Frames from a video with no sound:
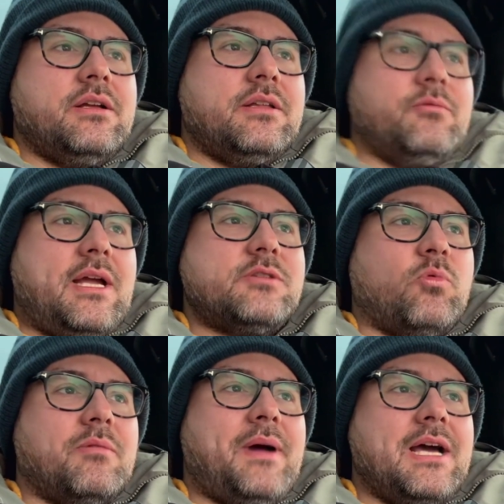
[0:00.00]
Nice
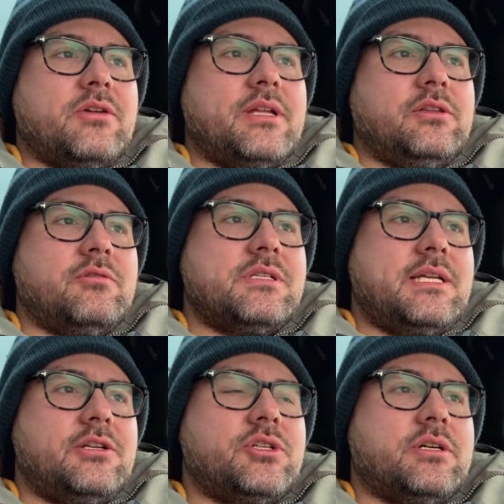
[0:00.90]
warm battery, low
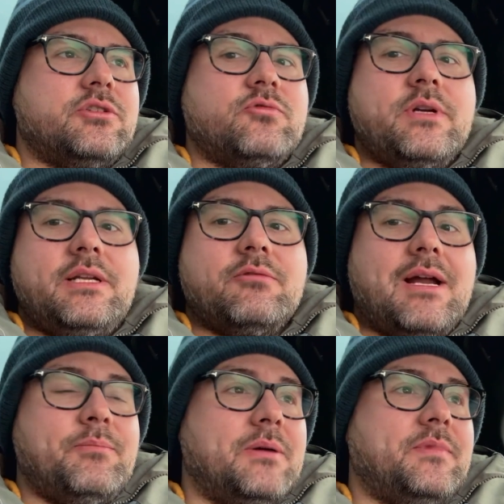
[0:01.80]
state of charge, really
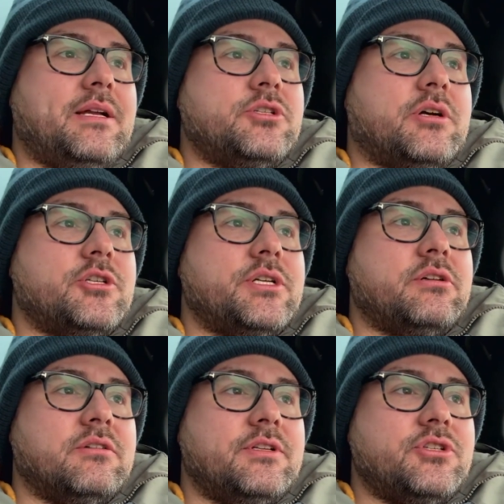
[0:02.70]
ramp up that charging
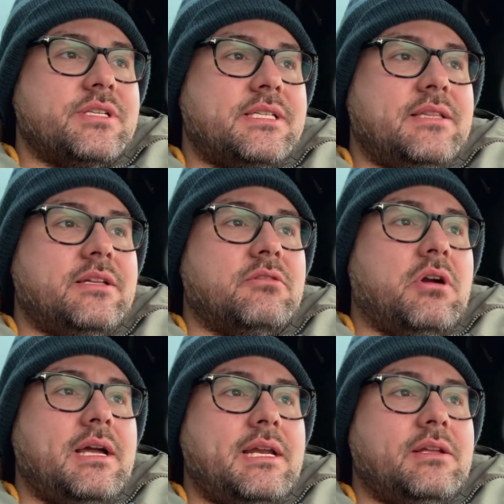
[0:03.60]
curve and just sit there
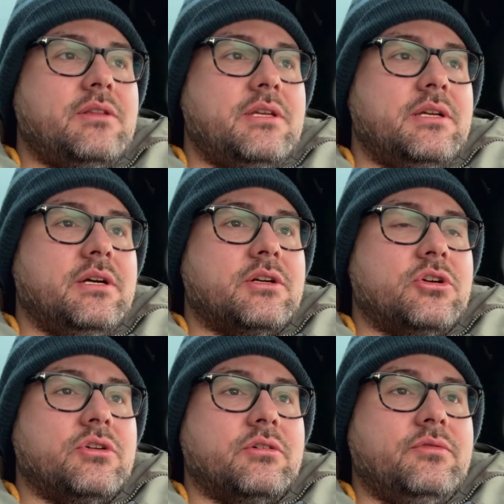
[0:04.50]
riding the
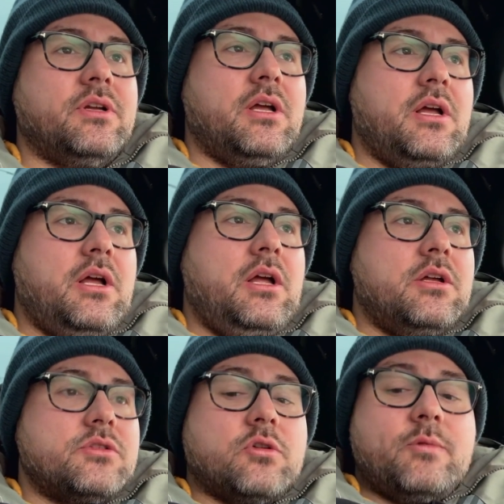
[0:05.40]
curve.
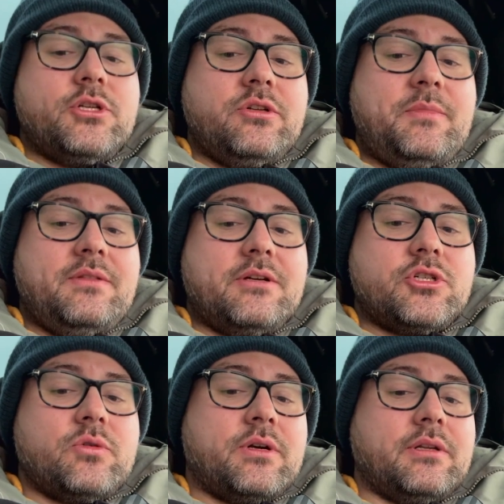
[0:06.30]
So we should be there
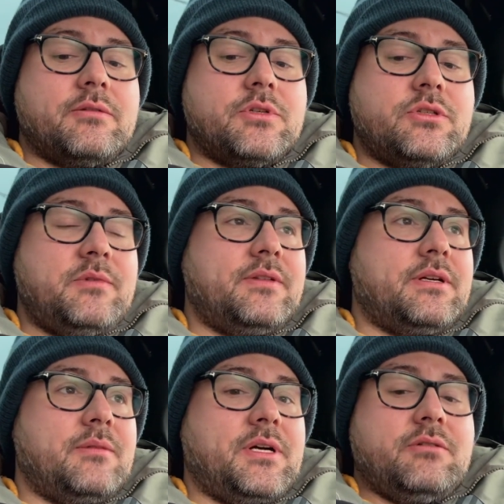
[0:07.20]
shortly. We should be there
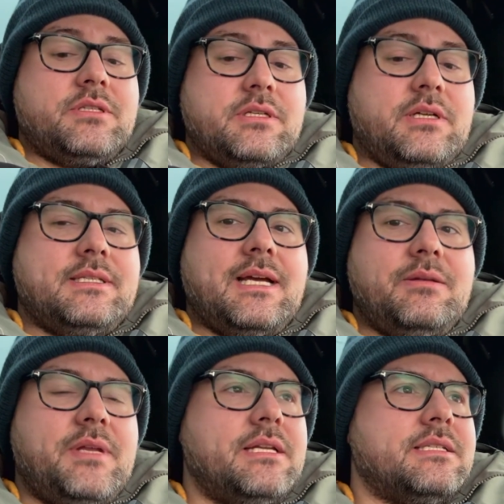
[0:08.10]
in about
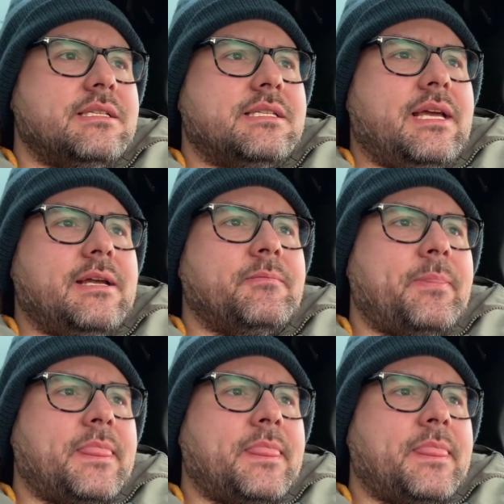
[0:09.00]
10 minutes, it's saying.